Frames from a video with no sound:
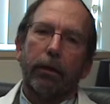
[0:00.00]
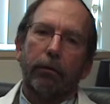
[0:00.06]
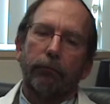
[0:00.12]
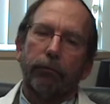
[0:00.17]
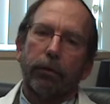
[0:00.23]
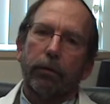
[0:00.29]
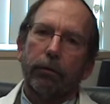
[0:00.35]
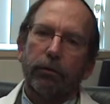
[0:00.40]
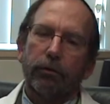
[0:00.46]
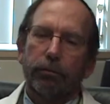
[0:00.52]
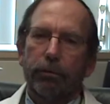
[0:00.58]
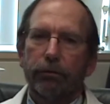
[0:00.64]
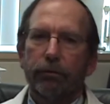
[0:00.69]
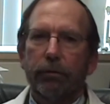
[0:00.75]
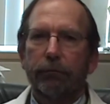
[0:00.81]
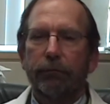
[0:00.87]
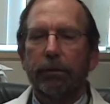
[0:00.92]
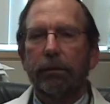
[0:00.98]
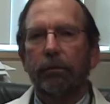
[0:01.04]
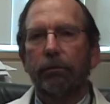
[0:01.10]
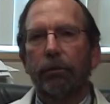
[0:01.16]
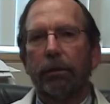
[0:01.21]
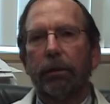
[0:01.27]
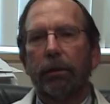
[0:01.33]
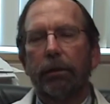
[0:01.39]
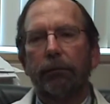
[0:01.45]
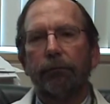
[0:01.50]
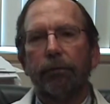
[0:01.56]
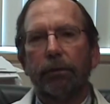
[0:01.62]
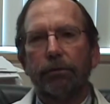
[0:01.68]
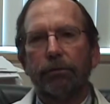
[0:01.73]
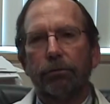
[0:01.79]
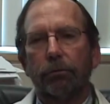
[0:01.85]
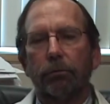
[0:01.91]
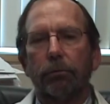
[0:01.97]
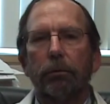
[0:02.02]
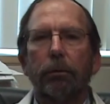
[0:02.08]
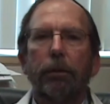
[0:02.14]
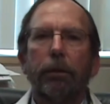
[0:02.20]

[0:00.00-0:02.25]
are very specific to an individual